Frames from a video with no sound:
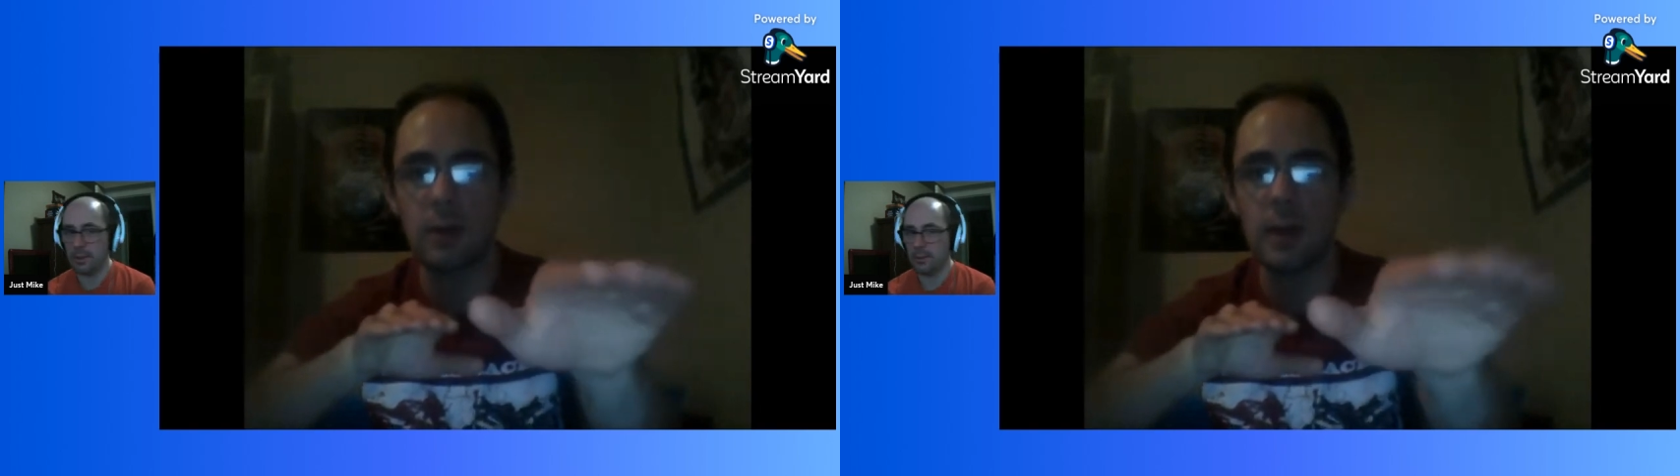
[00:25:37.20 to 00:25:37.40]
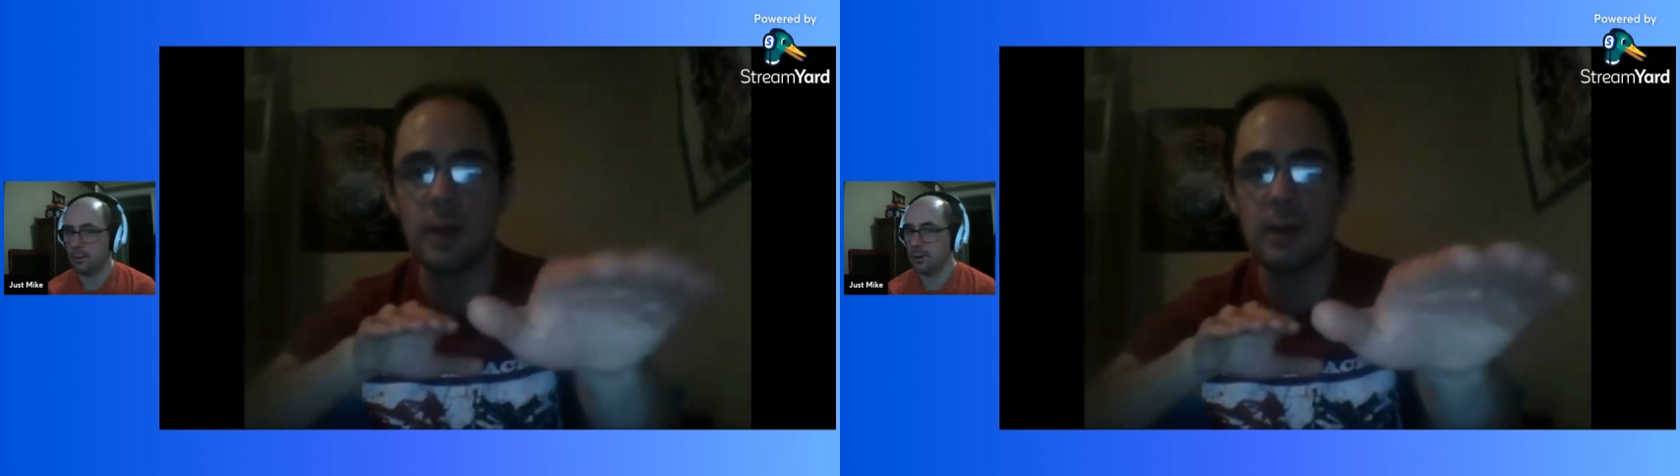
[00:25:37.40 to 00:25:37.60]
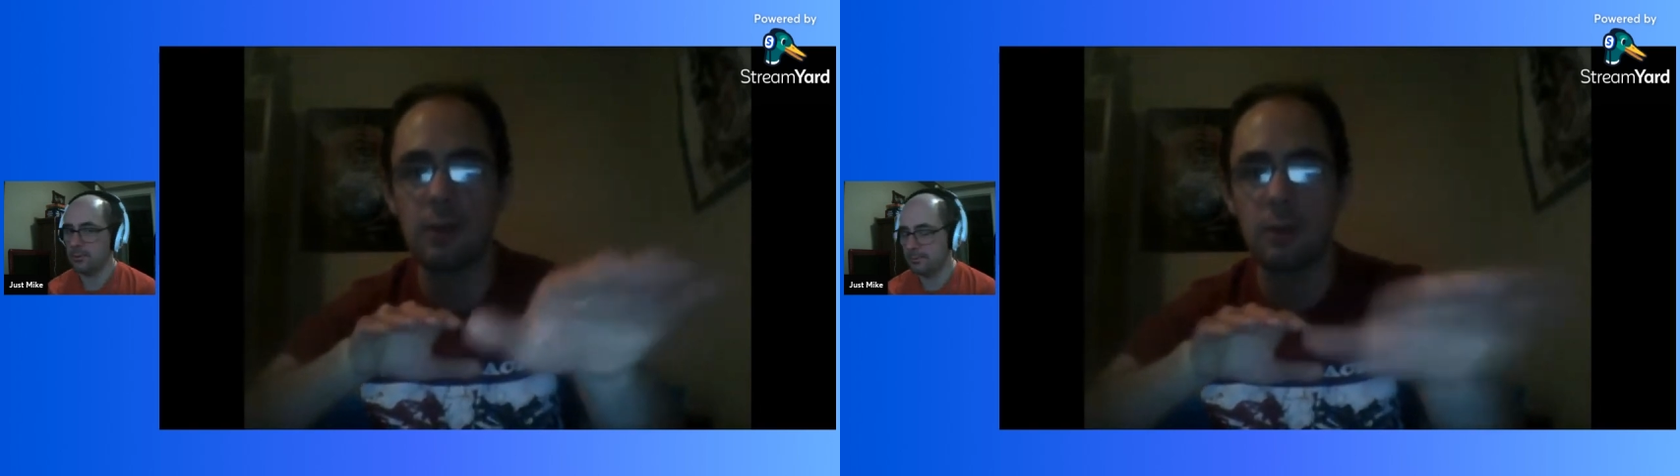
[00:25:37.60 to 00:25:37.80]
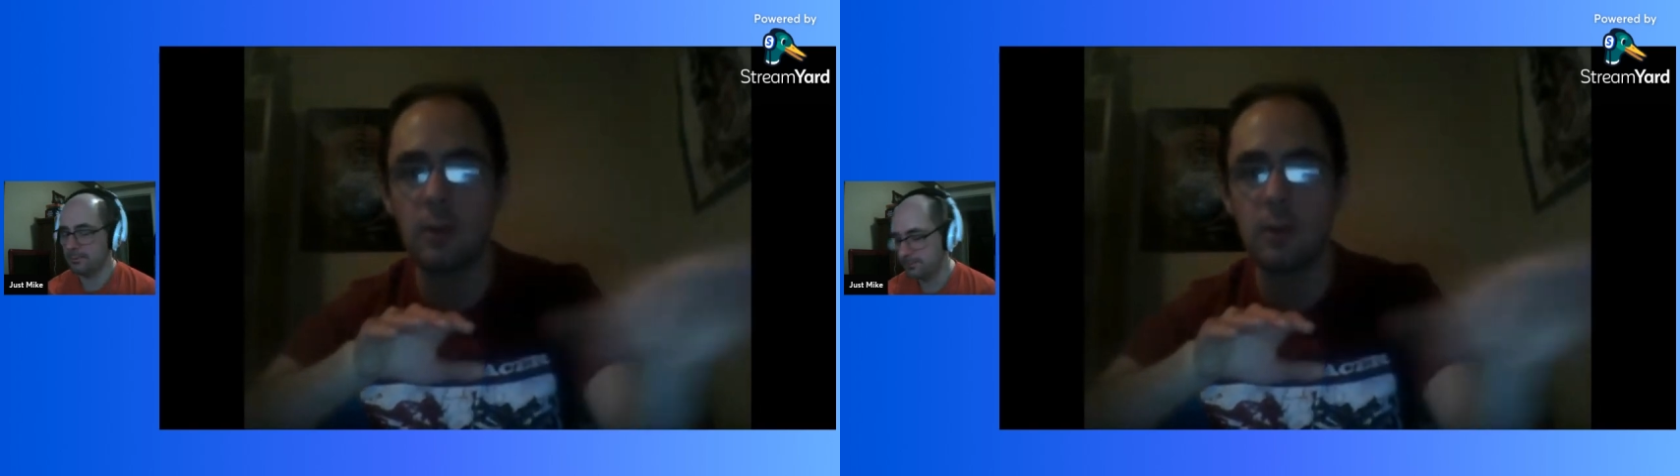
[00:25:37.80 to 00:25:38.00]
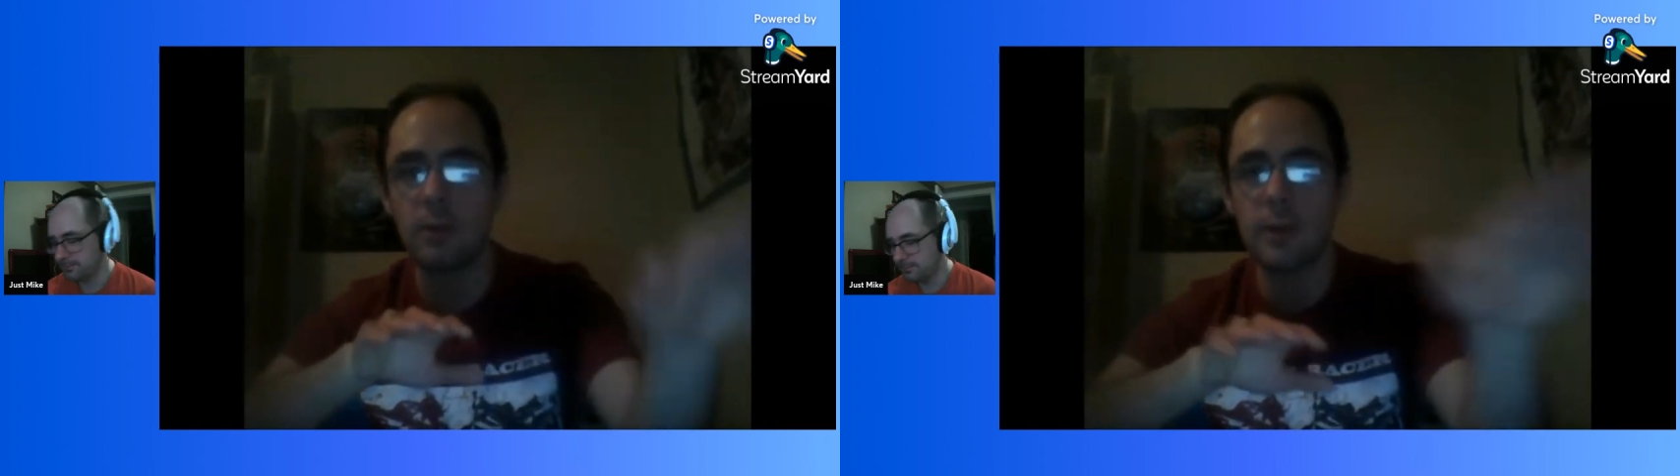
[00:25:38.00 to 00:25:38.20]
gliding
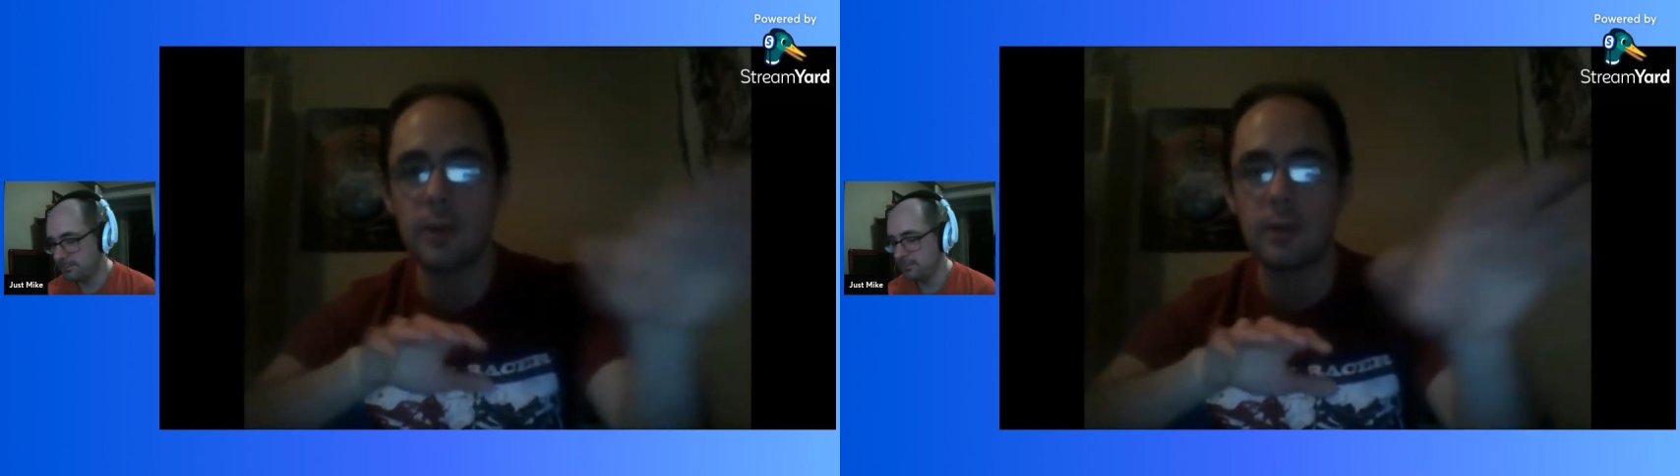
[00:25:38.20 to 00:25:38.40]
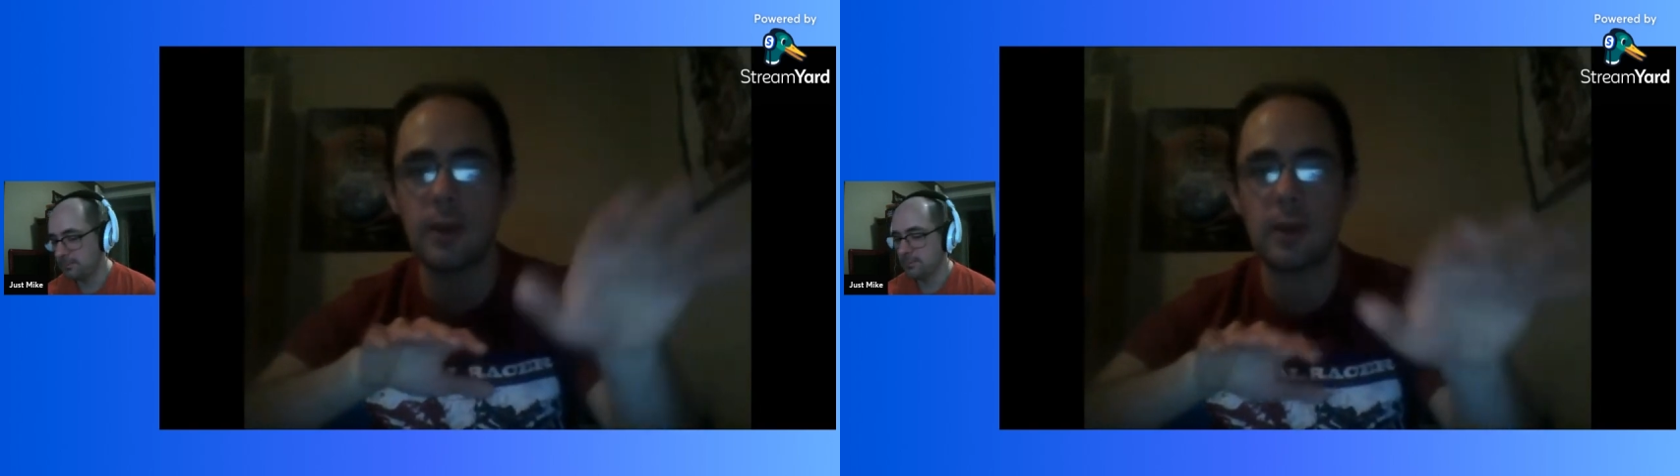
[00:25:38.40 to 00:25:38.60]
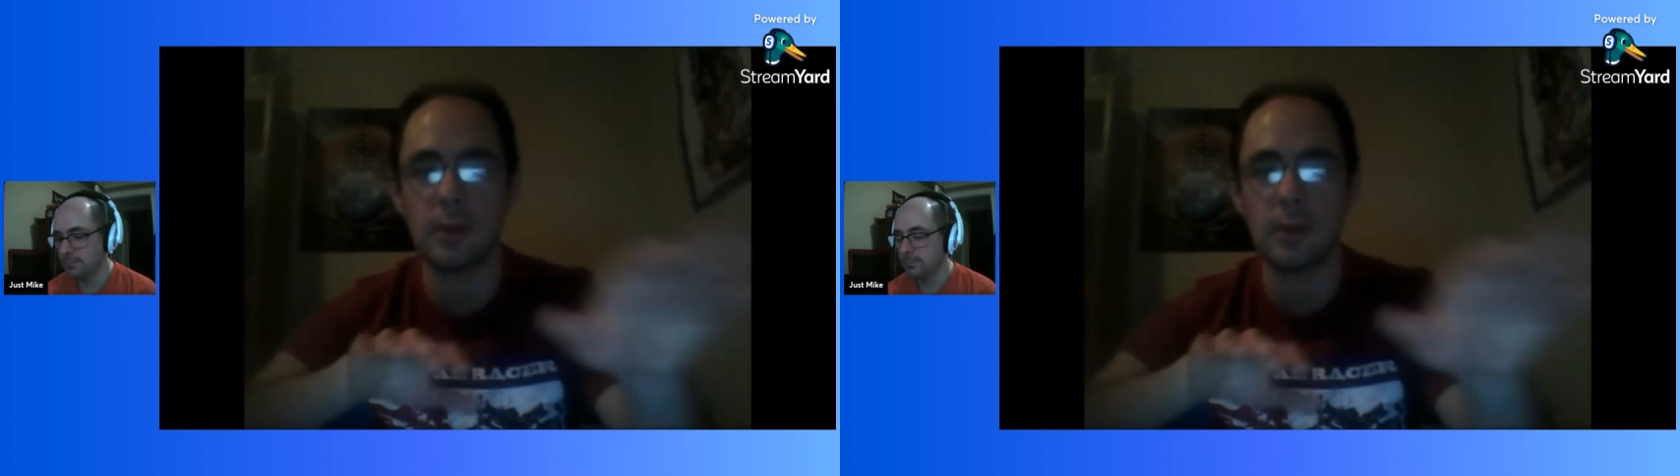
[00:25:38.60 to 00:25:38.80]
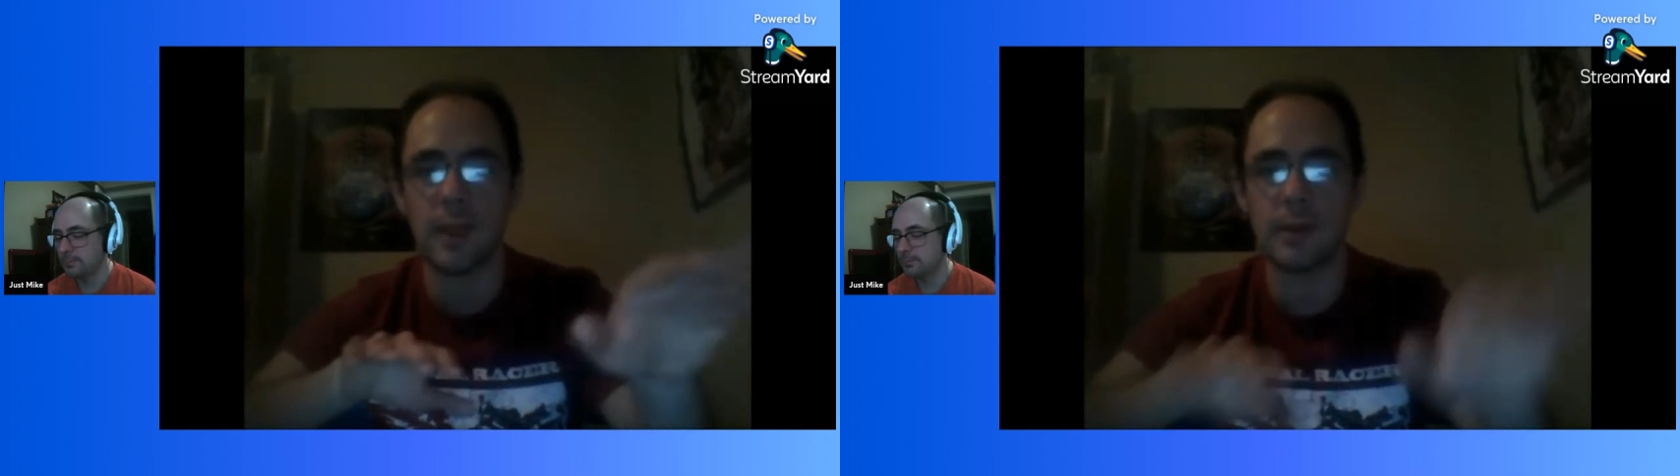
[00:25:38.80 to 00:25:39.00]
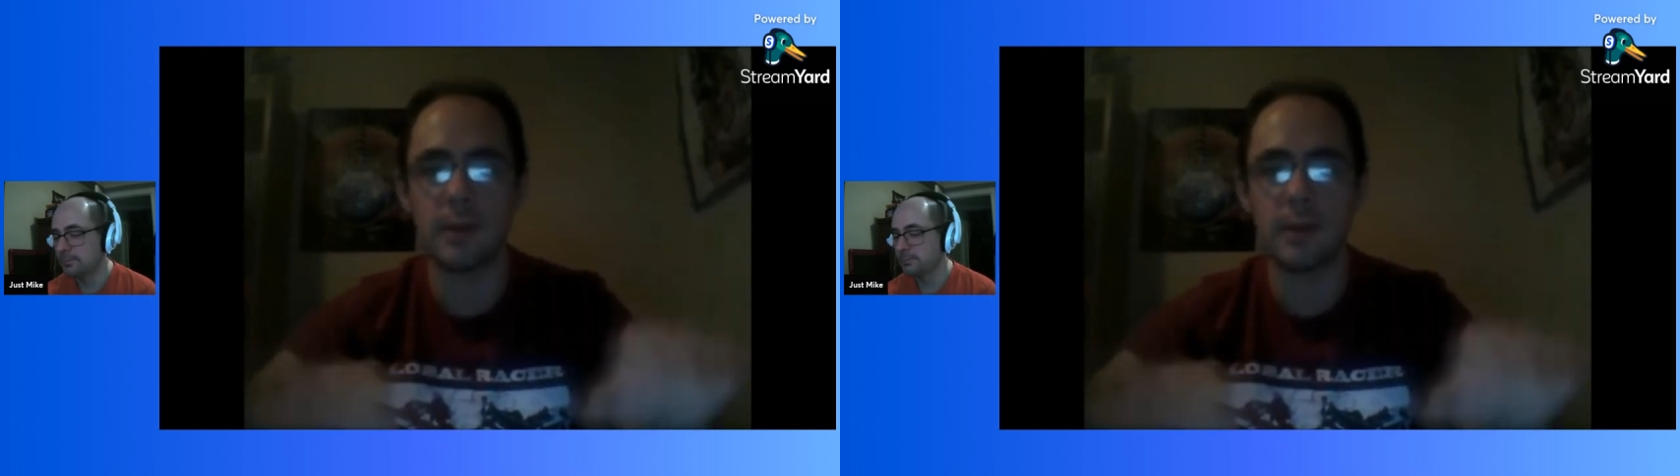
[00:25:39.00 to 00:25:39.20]
throughout the entire
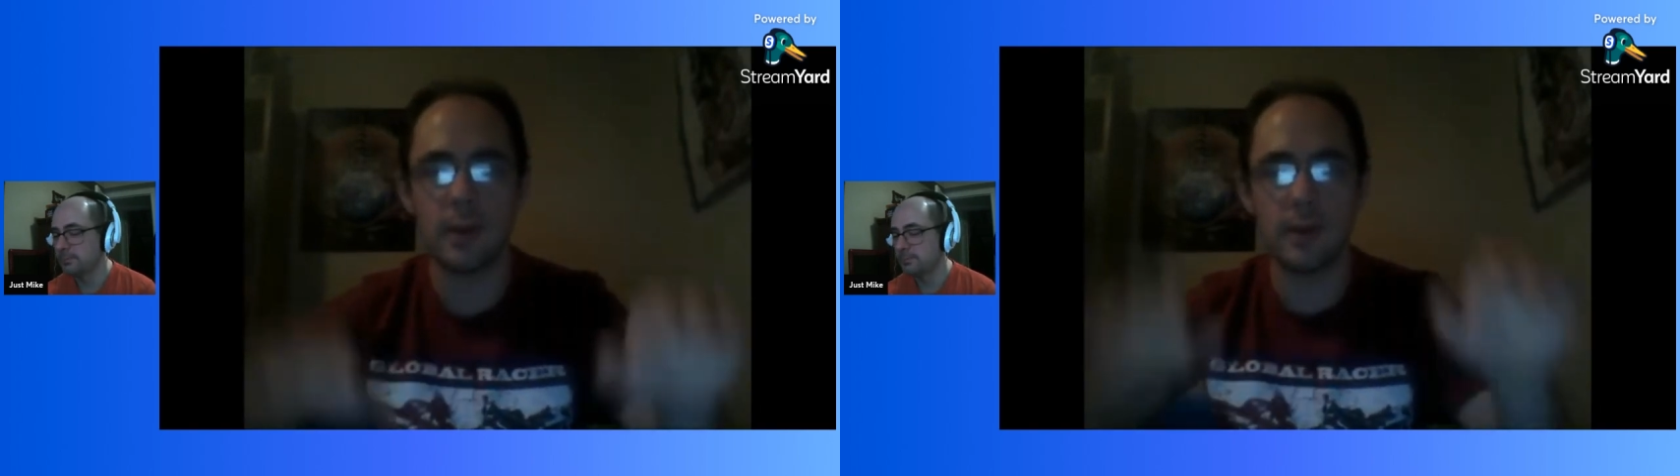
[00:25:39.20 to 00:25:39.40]
land,